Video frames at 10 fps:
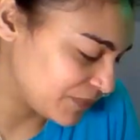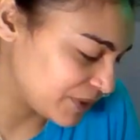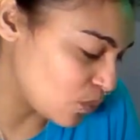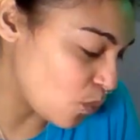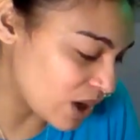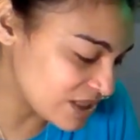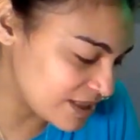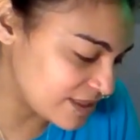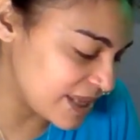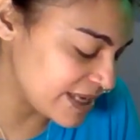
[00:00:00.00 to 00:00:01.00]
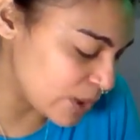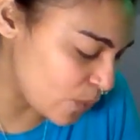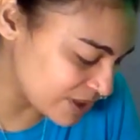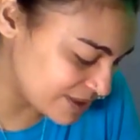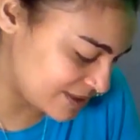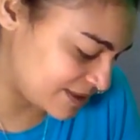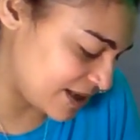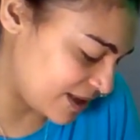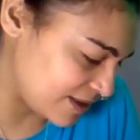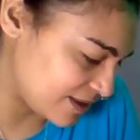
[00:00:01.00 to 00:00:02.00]
One to think and one to
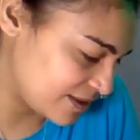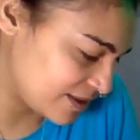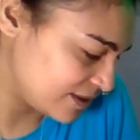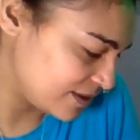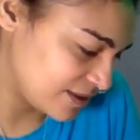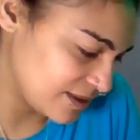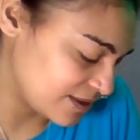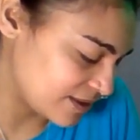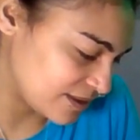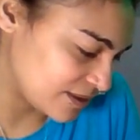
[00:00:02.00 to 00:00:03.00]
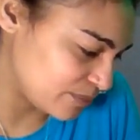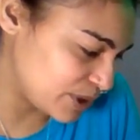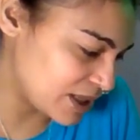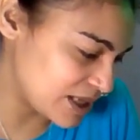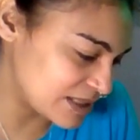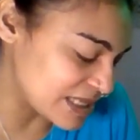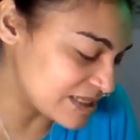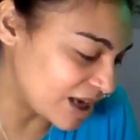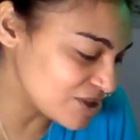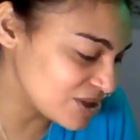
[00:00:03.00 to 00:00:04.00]
say. Because
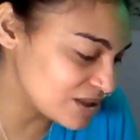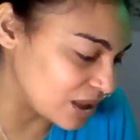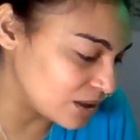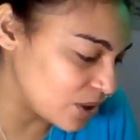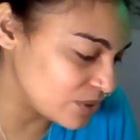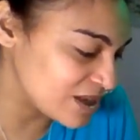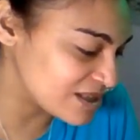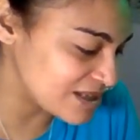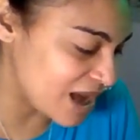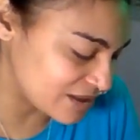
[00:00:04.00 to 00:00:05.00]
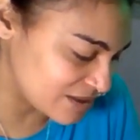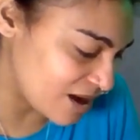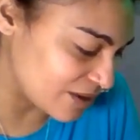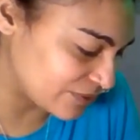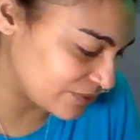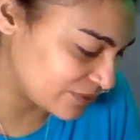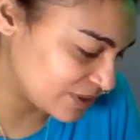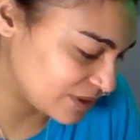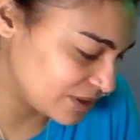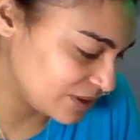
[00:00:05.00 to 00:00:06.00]
intentions alone is not enough.
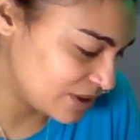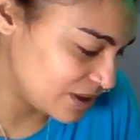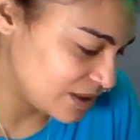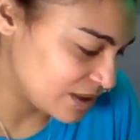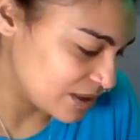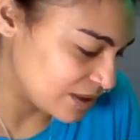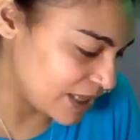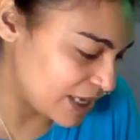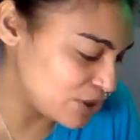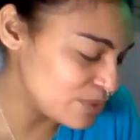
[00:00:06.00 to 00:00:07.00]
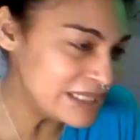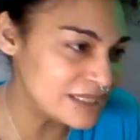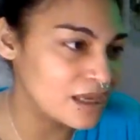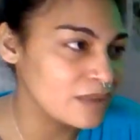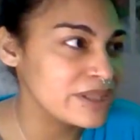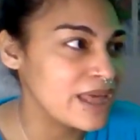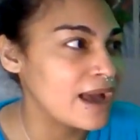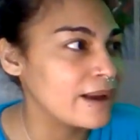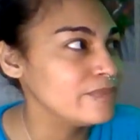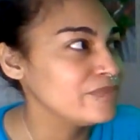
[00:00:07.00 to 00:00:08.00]
Like, you mean to tell me
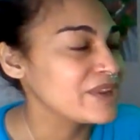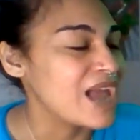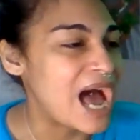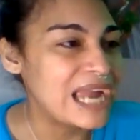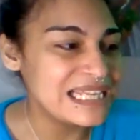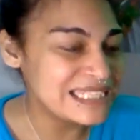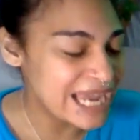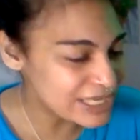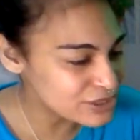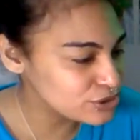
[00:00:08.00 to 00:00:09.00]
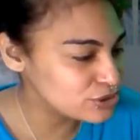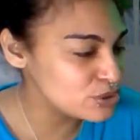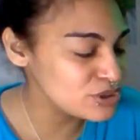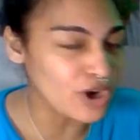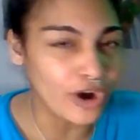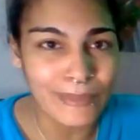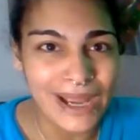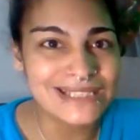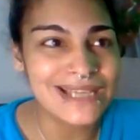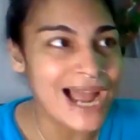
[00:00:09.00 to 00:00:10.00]
that I intend to start
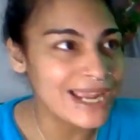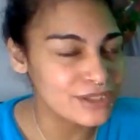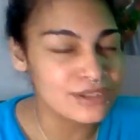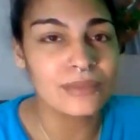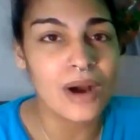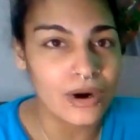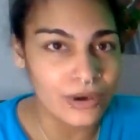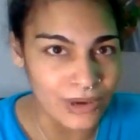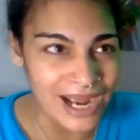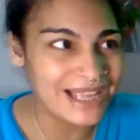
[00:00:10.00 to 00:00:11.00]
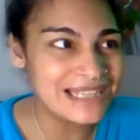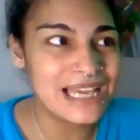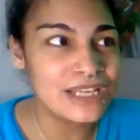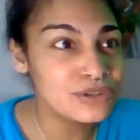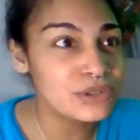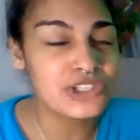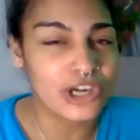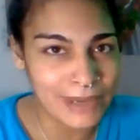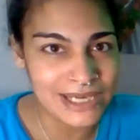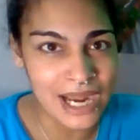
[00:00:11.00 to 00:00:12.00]
my diet tomorrow. I intend to
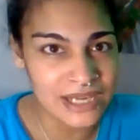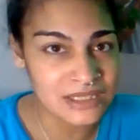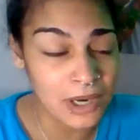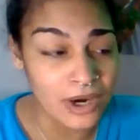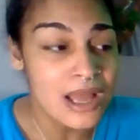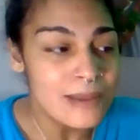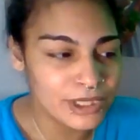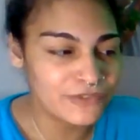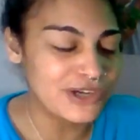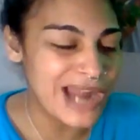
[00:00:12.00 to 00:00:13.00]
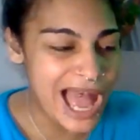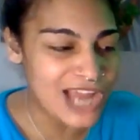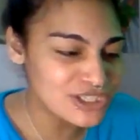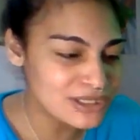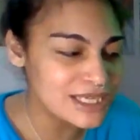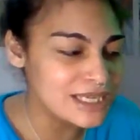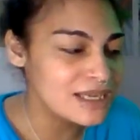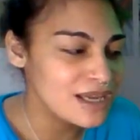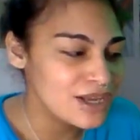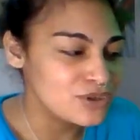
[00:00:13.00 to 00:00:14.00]
start my diet tomorrow. But if you're not actually
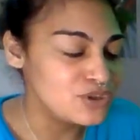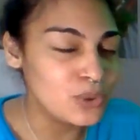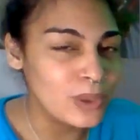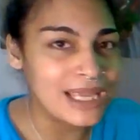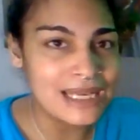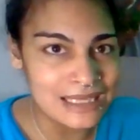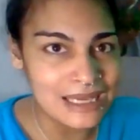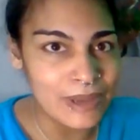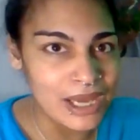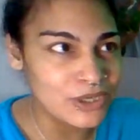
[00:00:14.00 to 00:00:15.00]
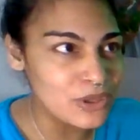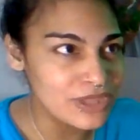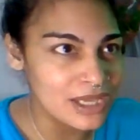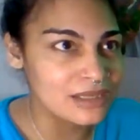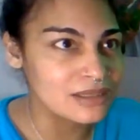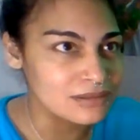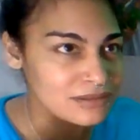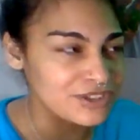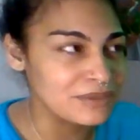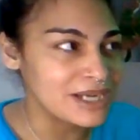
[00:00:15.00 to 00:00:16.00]
doing anything about it, you
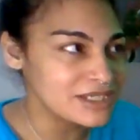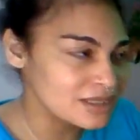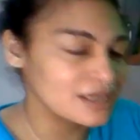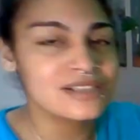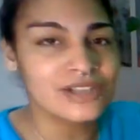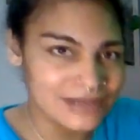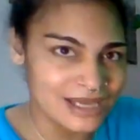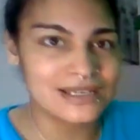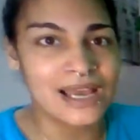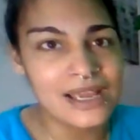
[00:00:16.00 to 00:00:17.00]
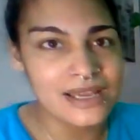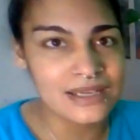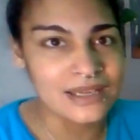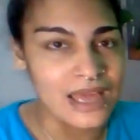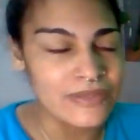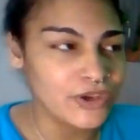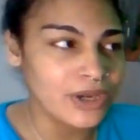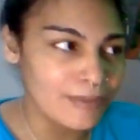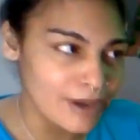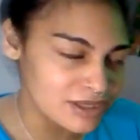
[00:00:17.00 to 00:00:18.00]
think you're magically going to start that diet and then you're
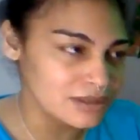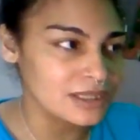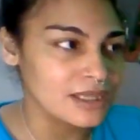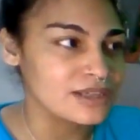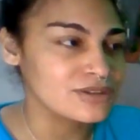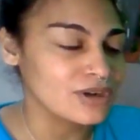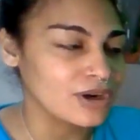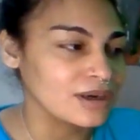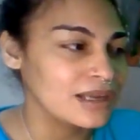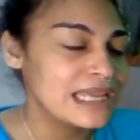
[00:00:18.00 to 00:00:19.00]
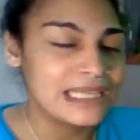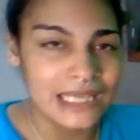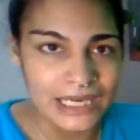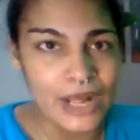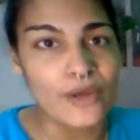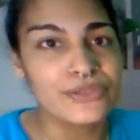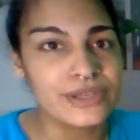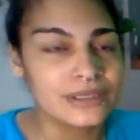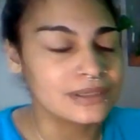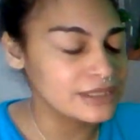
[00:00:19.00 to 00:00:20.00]
going to magically like start getting
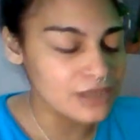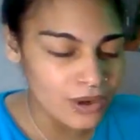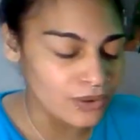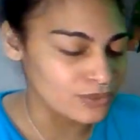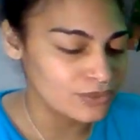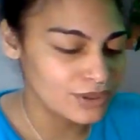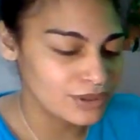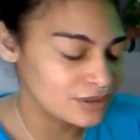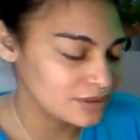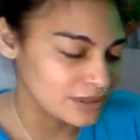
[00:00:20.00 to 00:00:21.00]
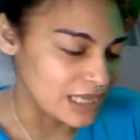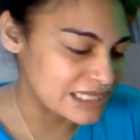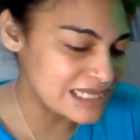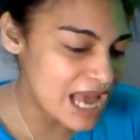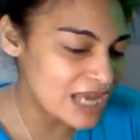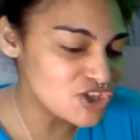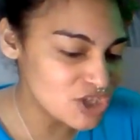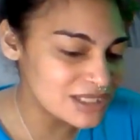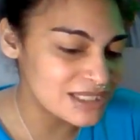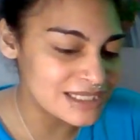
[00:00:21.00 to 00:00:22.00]
healthier? Like, no. It's not
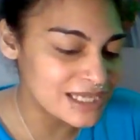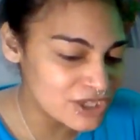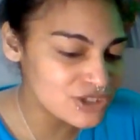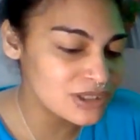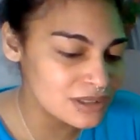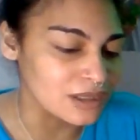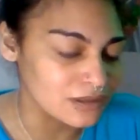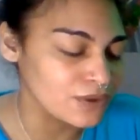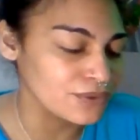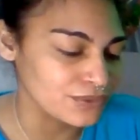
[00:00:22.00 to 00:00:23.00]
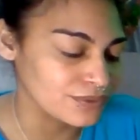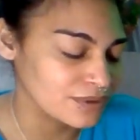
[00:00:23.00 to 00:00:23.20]
just intentions alone.